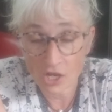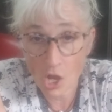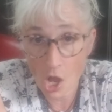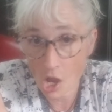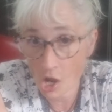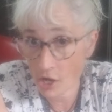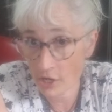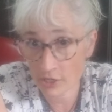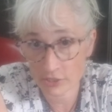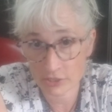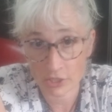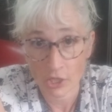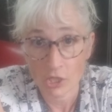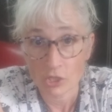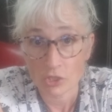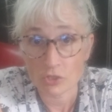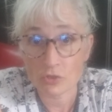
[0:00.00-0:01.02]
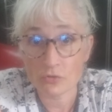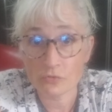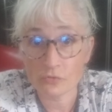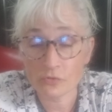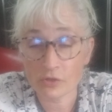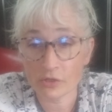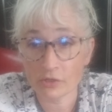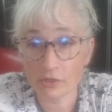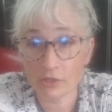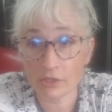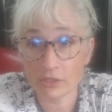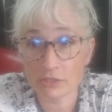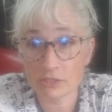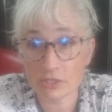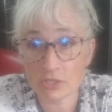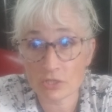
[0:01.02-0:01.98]
card. You
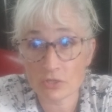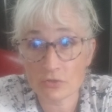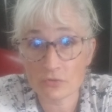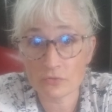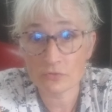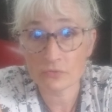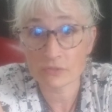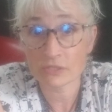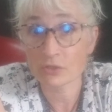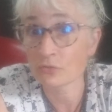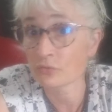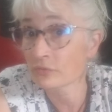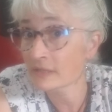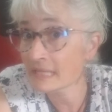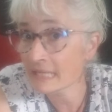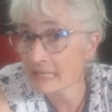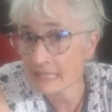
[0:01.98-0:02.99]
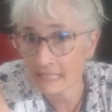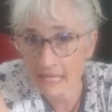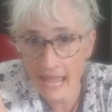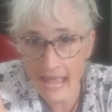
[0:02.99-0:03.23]
could use green